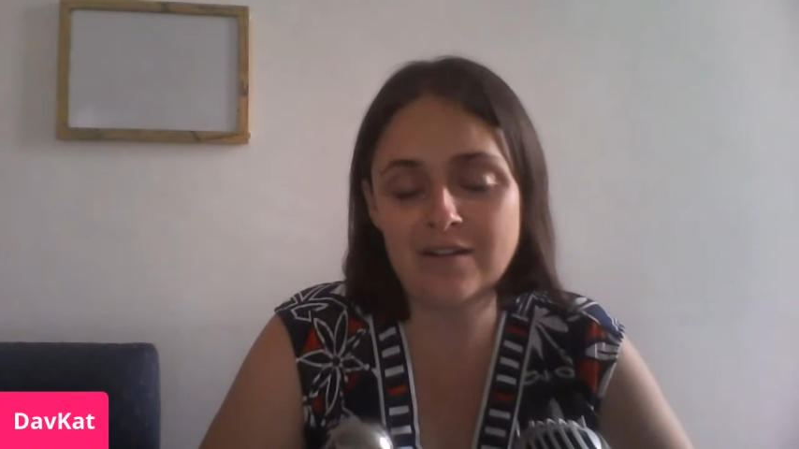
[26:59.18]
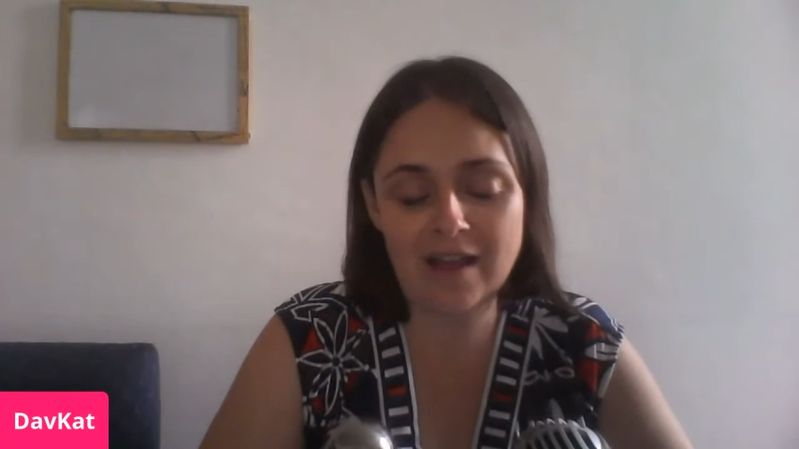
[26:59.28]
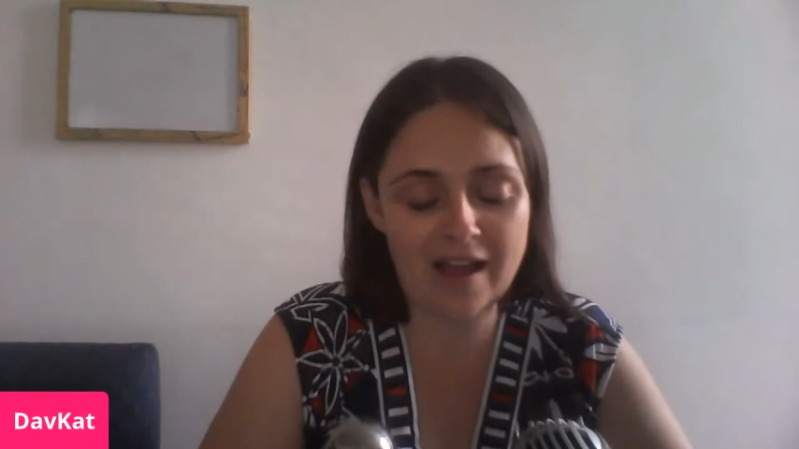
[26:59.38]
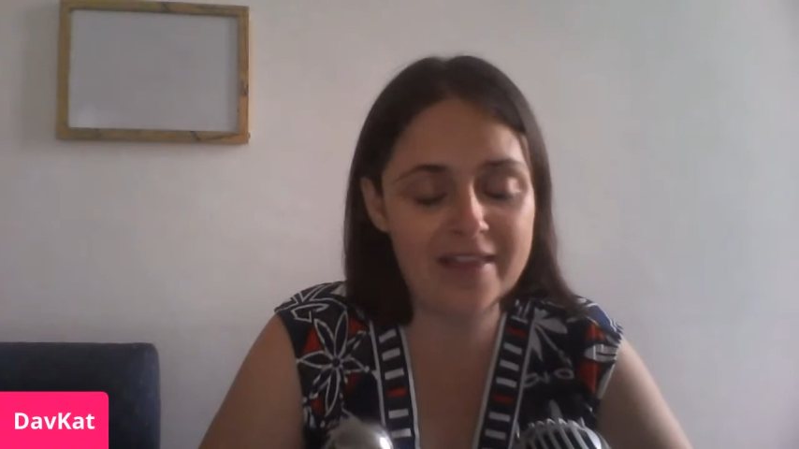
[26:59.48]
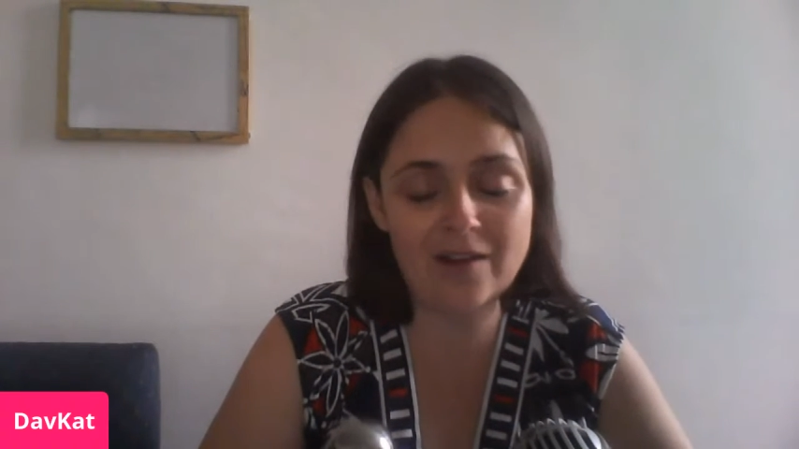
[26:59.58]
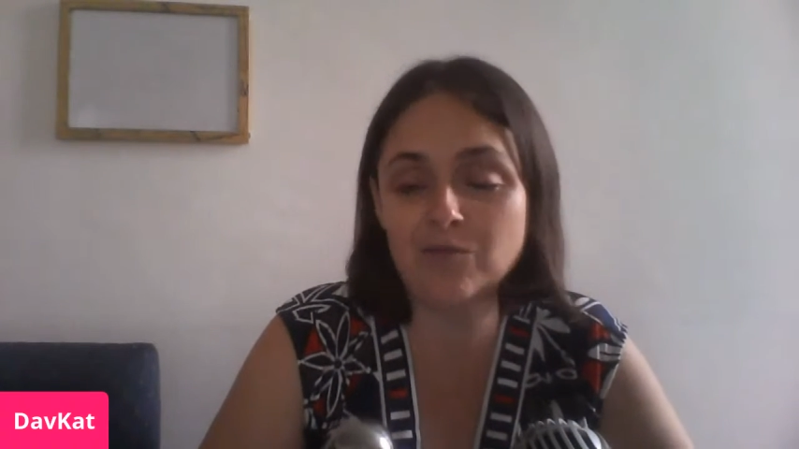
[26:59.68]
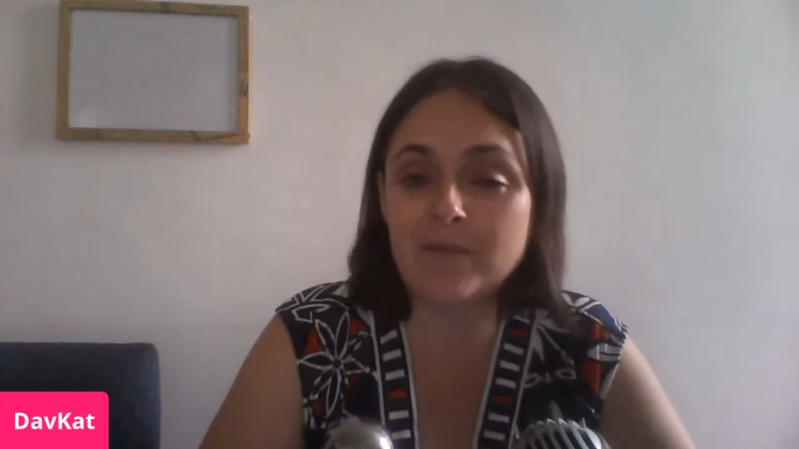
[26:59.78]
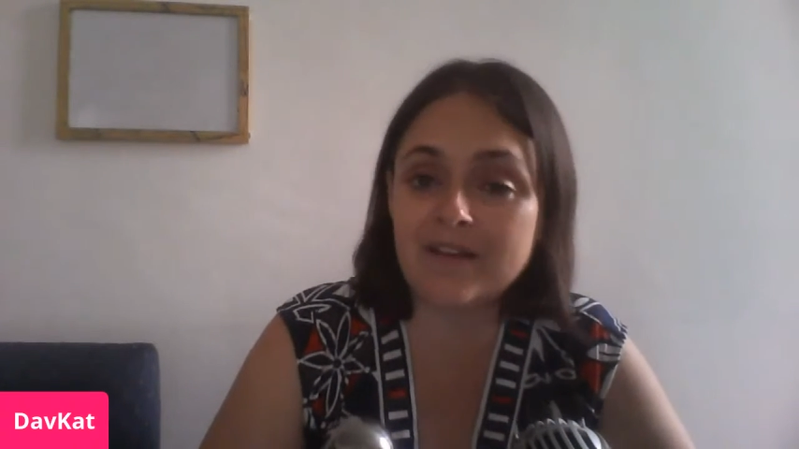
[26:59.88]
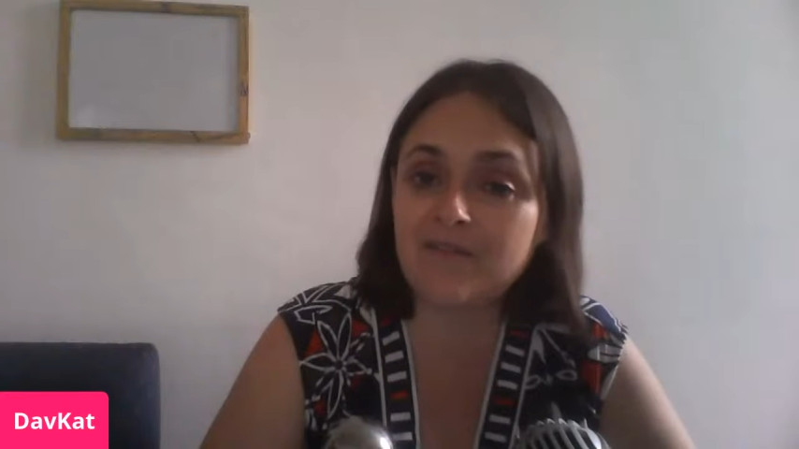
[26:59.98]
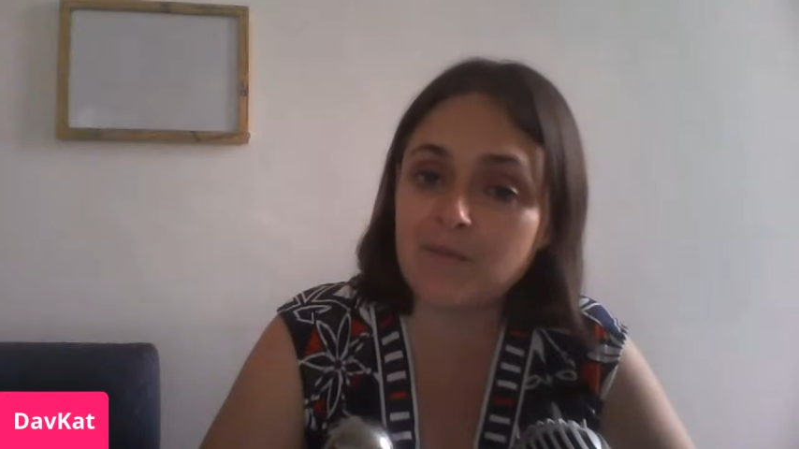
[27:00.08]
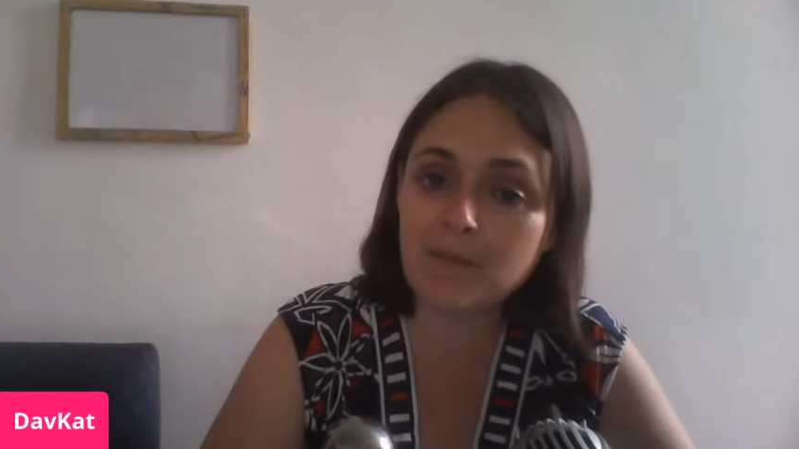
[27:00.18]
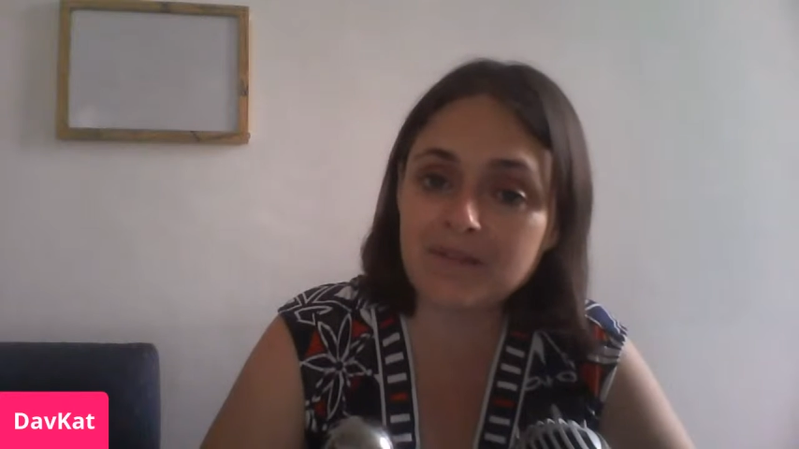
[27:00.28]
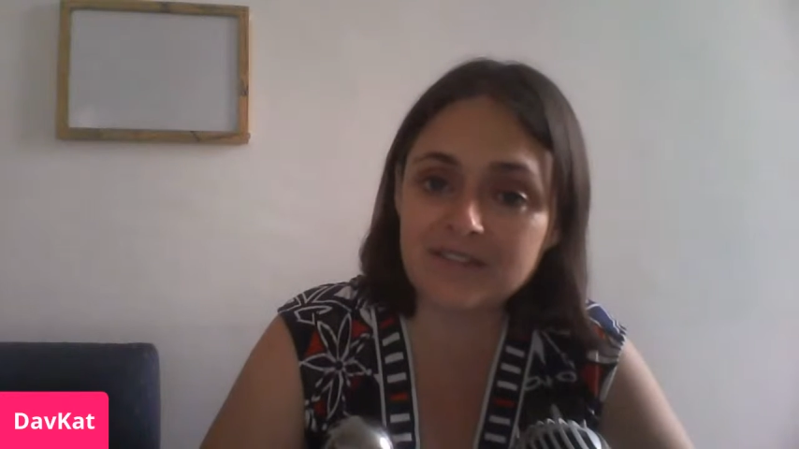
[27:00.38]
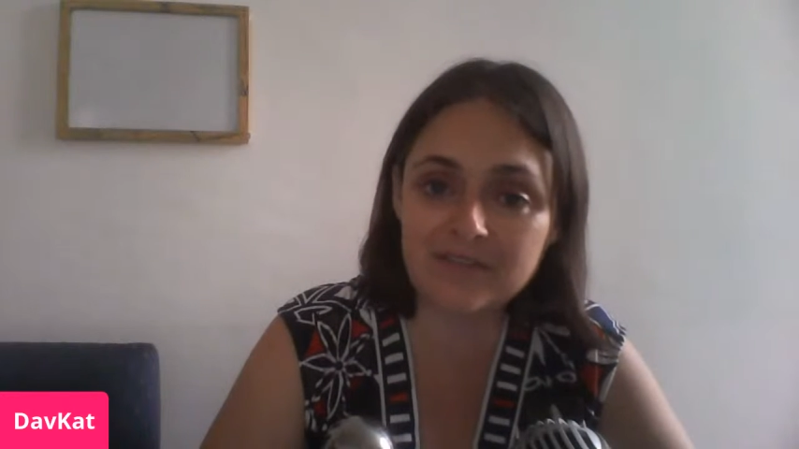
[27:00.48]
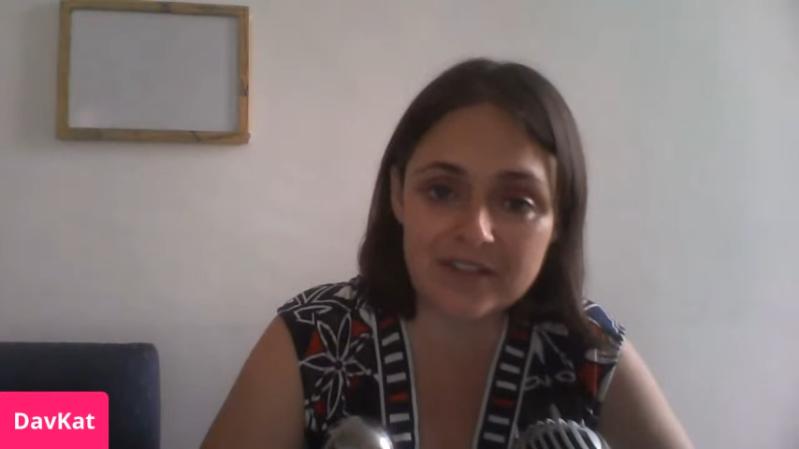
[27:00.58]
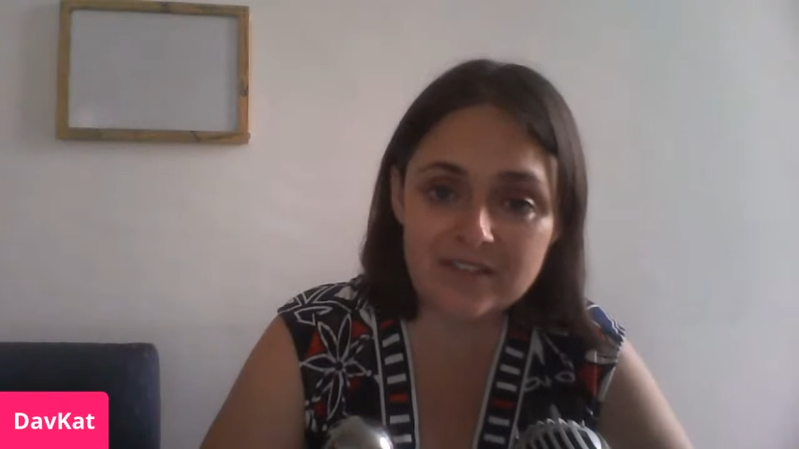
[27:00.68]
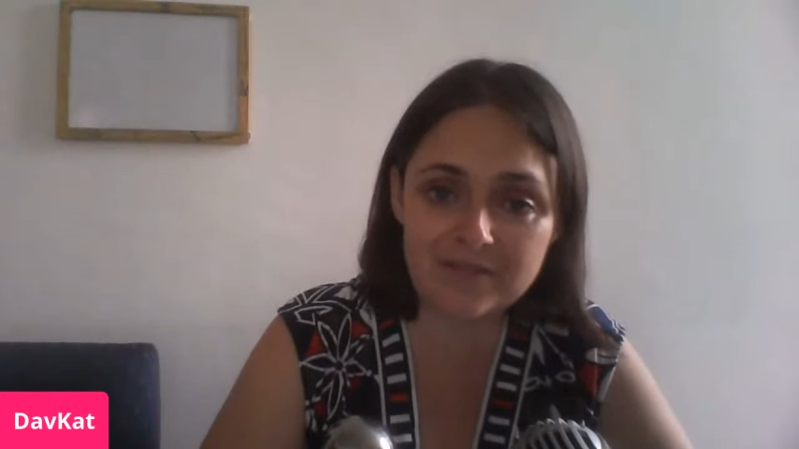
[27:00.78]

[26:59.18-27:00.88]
how that would be for members of his